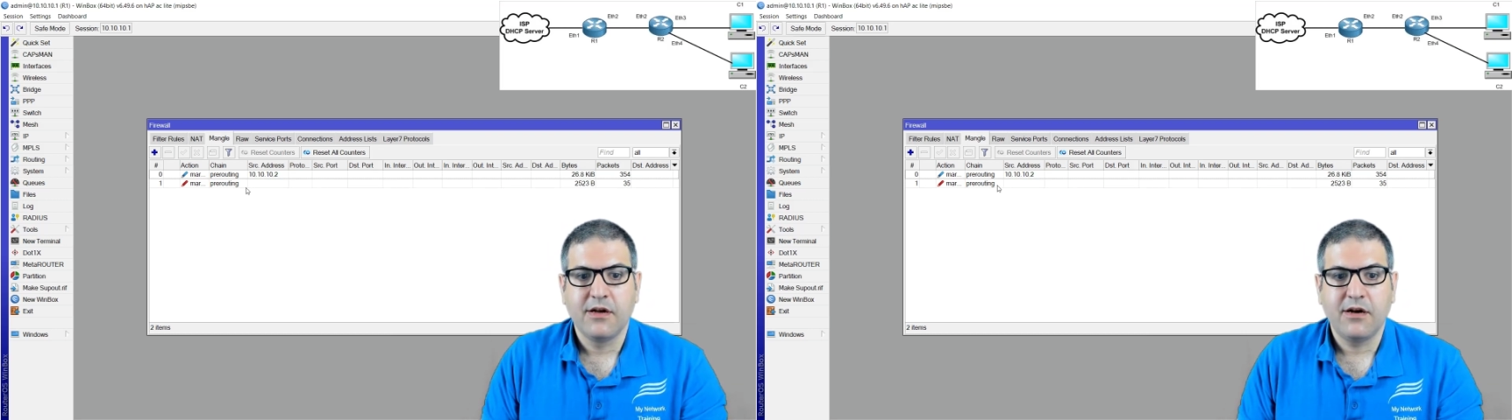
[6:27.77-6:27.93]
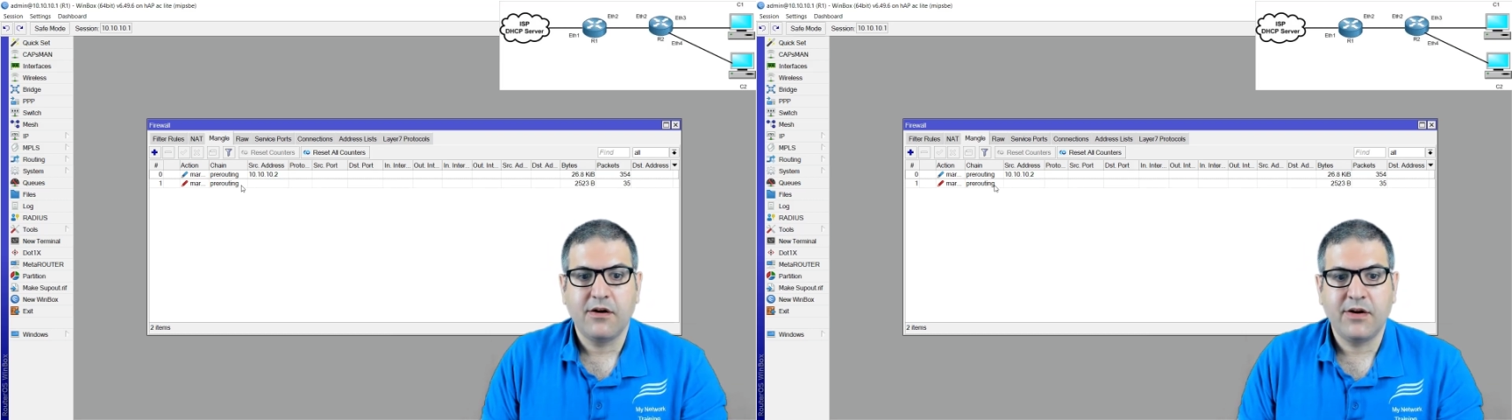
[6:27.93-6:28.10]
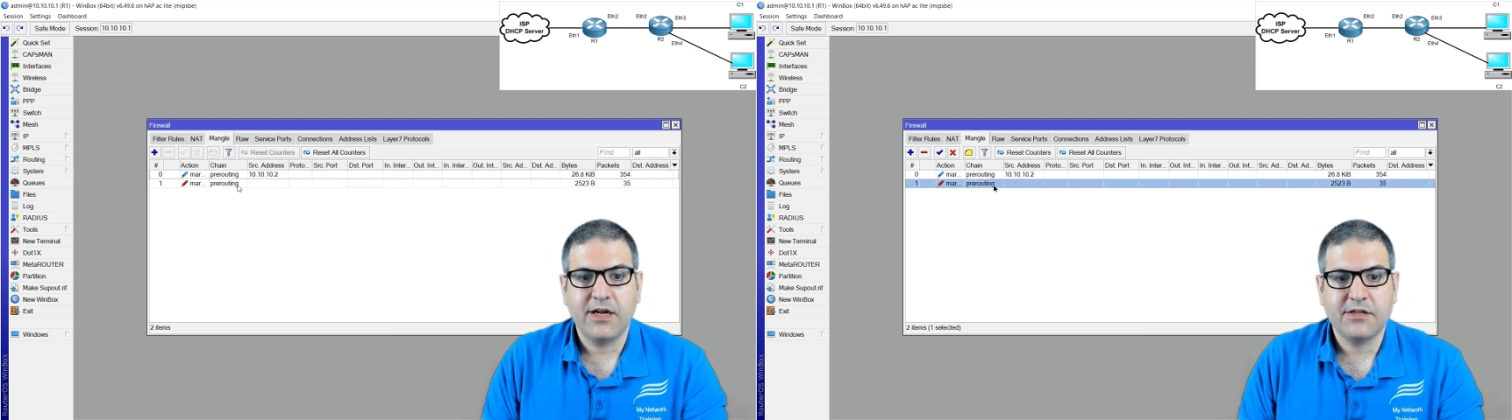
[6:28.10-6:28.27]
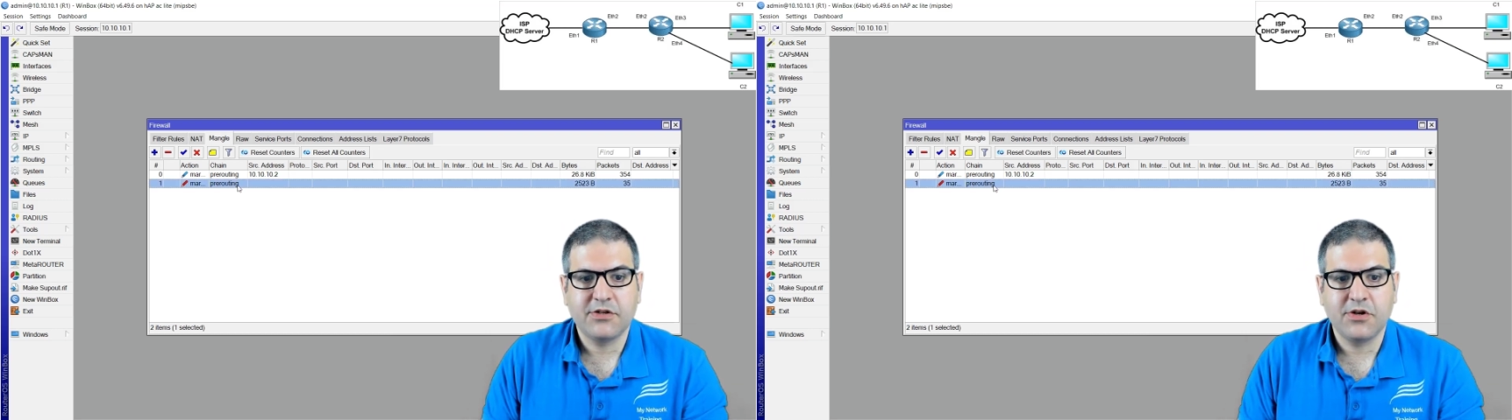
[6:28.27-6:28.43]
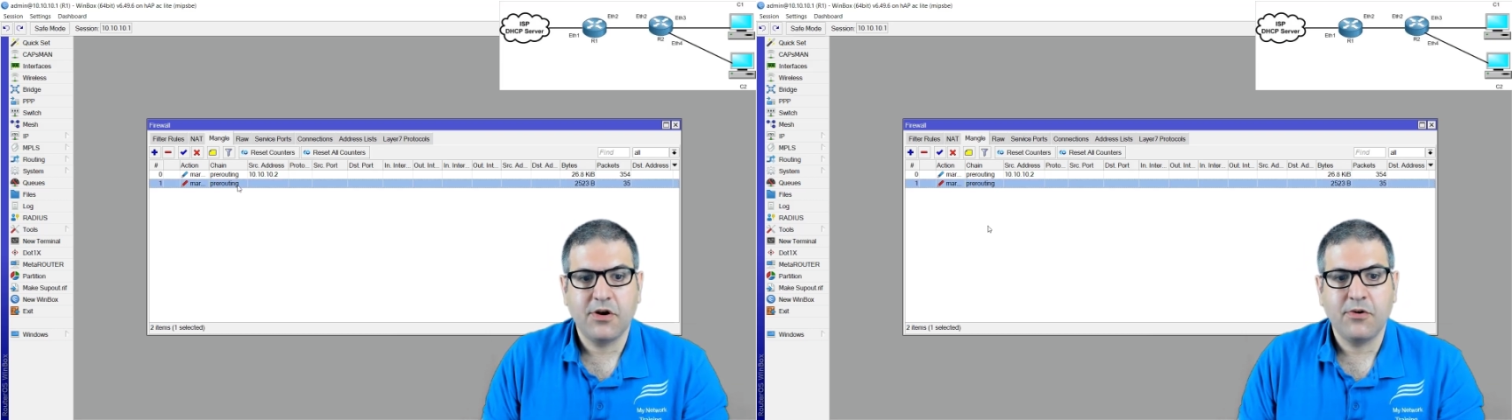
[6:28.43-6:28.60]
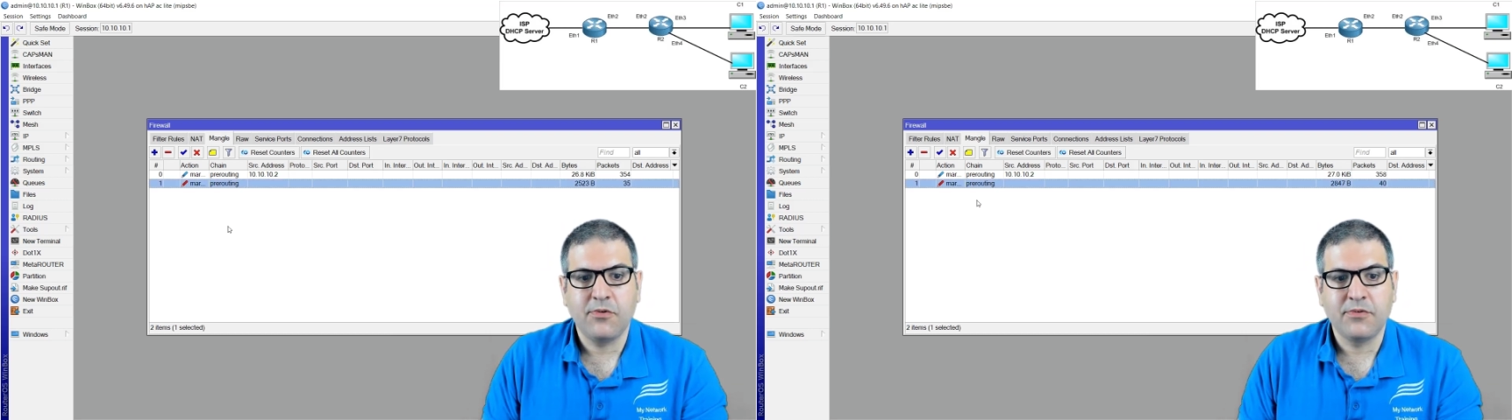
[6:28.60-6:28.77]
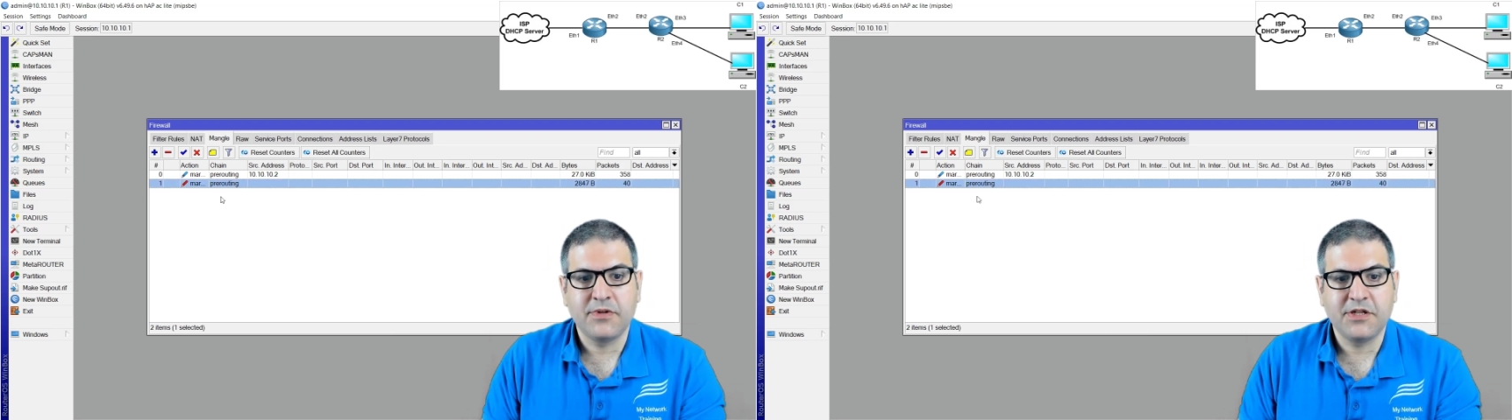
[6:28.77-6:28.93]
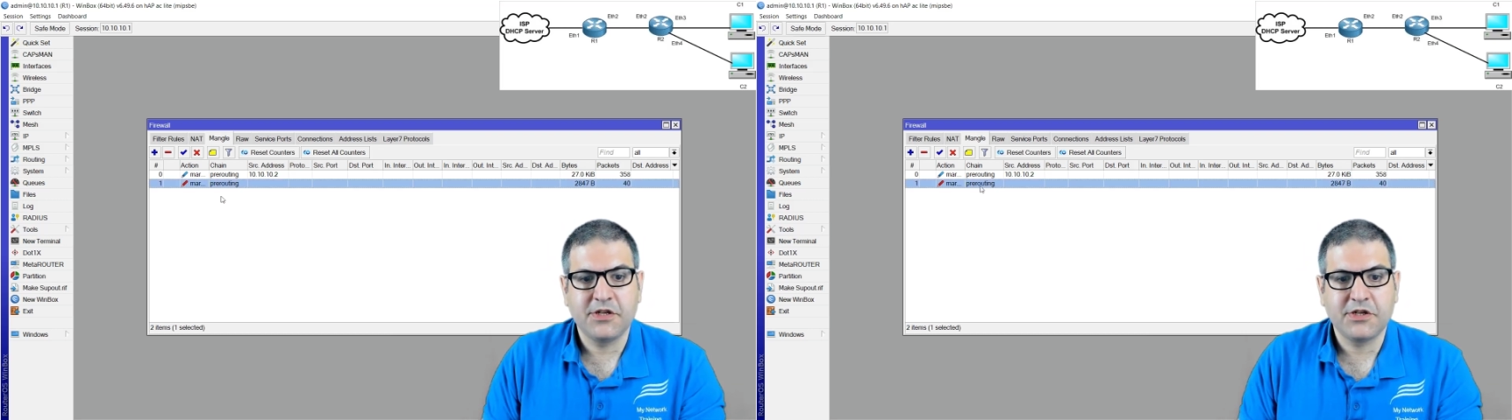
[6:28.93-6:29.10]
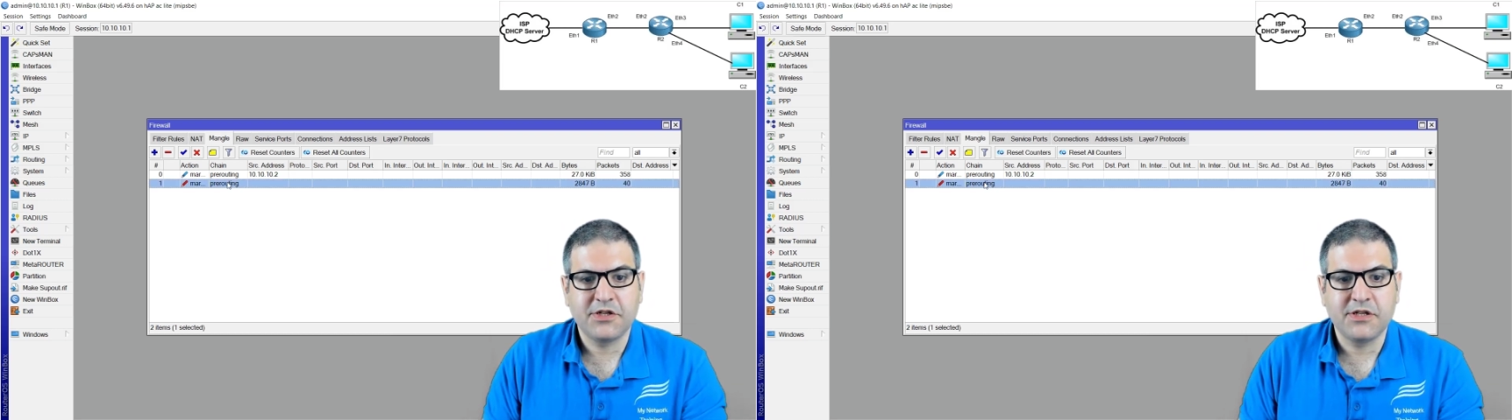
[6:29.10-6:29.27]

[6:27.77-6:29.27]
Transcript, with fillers: all right so this is